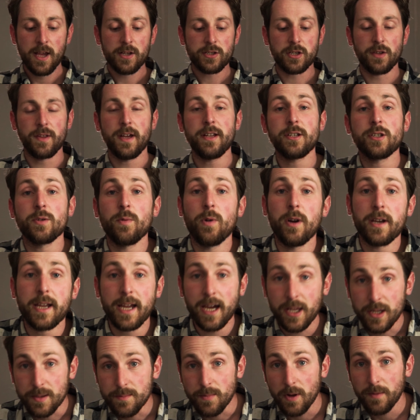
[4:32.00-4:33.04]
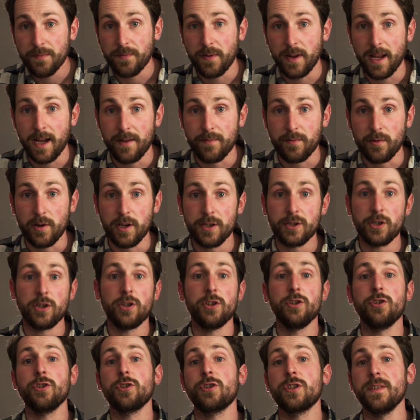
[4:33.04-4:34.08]
So then to work out the monthly average,
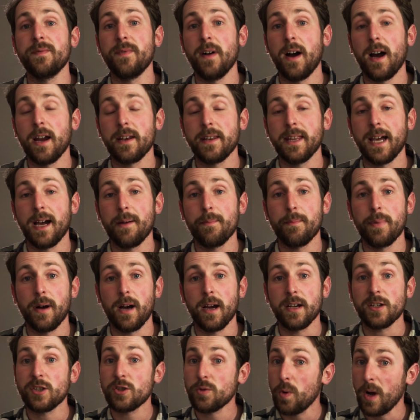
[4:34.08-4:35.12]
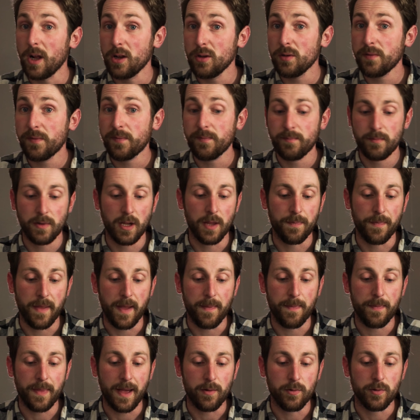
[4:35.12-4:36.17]
you just divide that by 12, and
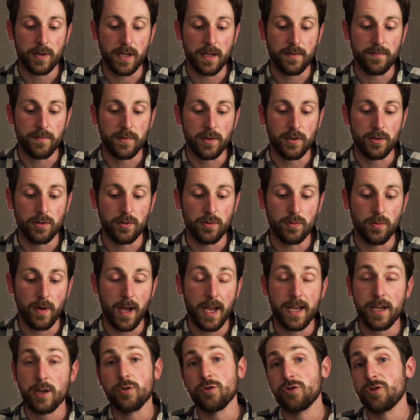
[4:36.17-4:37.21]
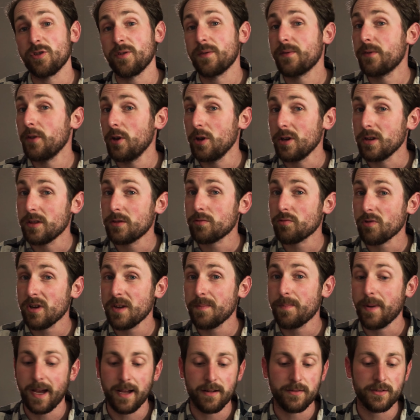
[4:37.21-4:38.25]
then that will give you
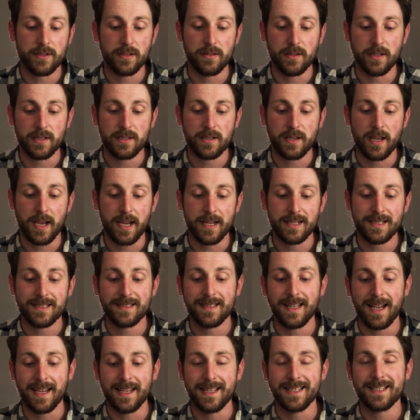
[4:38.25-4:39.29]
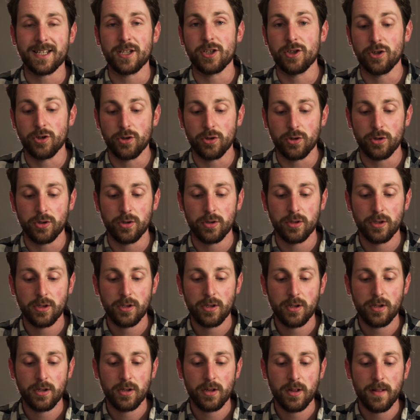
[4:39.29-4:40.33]
£833 in this case. That is your
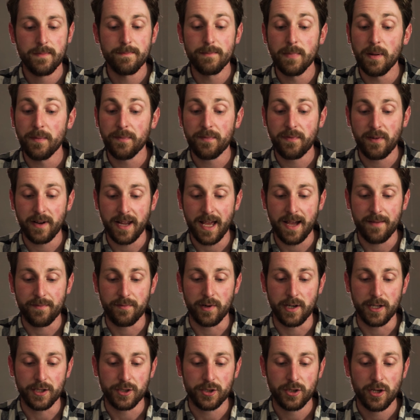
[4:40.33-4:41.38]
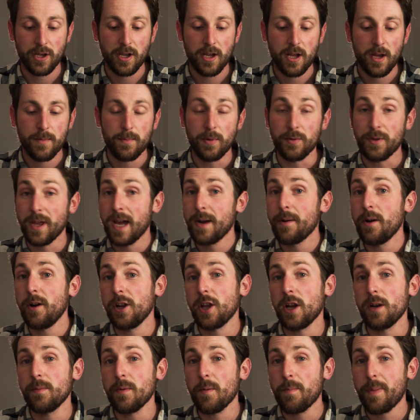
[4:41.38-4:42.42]
monthly average, but they're
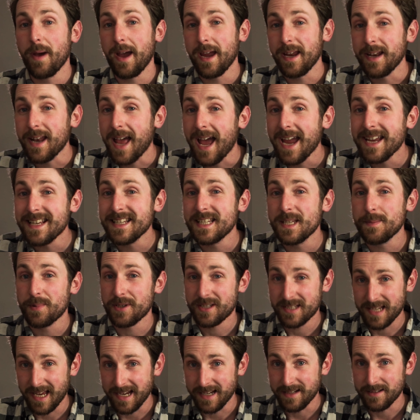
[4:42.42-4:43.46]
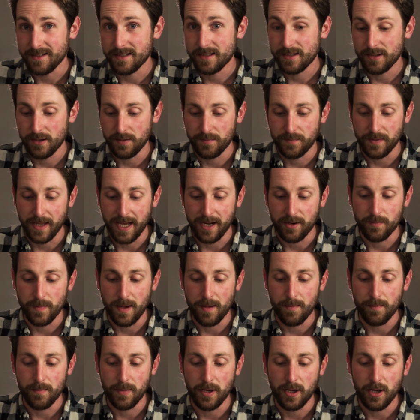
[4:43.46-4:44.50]
only going to be paying 80% of that,
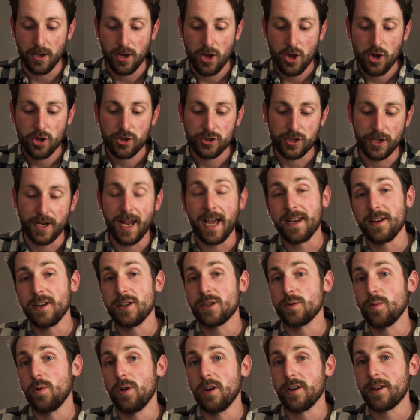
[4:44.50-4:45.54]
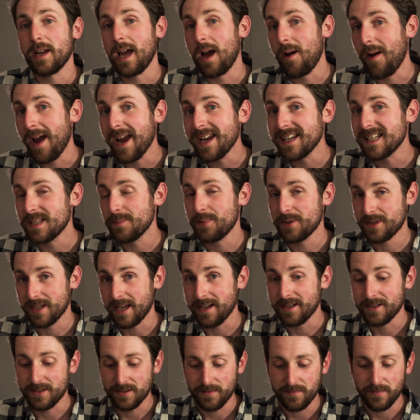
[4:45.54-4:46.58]
remember. So now you need to work out
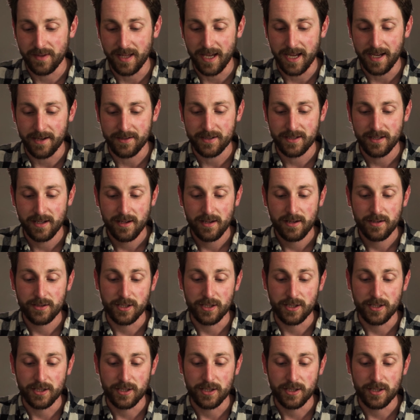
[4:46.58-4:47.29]
80% of that.